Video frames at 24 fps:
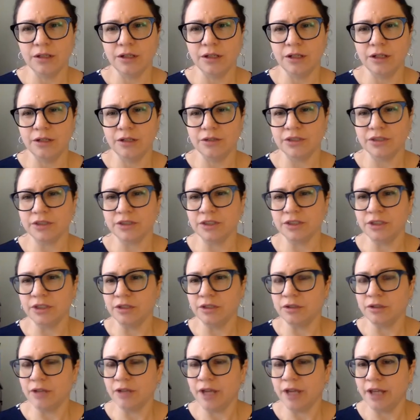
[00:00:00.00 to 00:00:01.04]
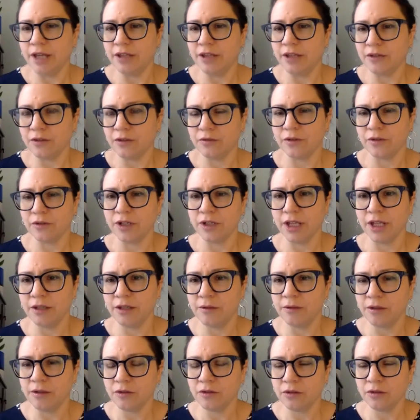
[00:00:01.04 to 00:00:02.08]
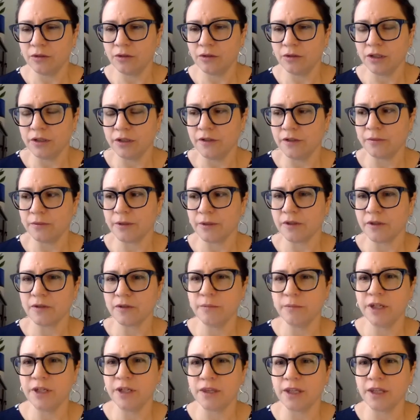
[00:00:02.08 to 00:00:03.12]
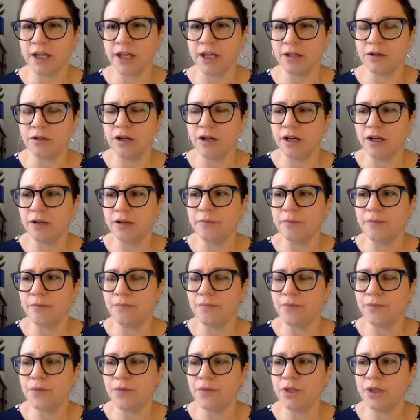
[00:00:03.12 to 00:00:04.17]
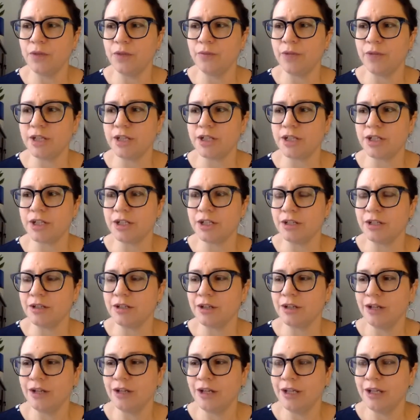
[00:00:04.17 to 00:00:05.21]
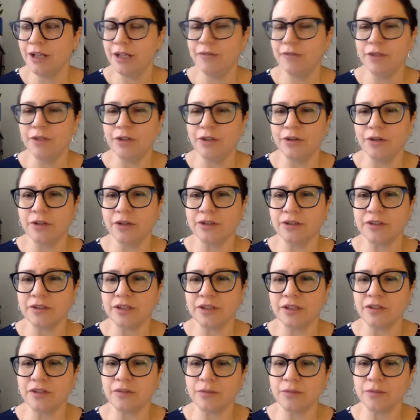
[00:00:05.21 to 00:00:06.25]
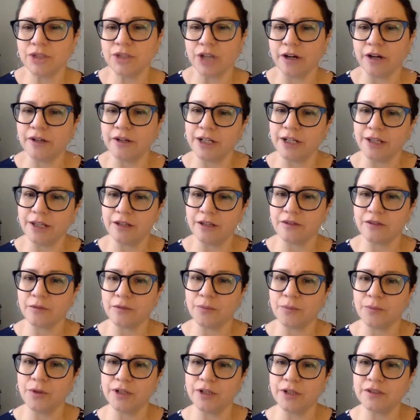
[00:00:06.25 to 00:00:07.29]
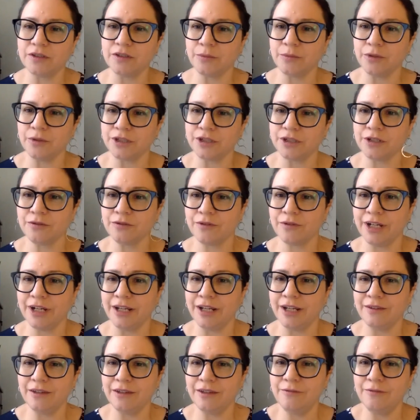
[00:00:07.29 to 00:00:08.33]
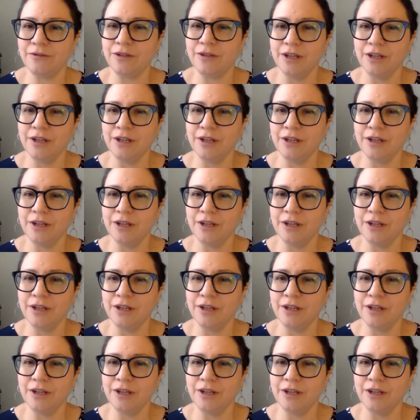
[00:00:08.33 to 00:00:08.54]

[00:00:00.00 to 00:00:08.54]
just to hand this over again to Elisabeth Smith, that you mentioned, even though there's this majority that supports abortion rights, it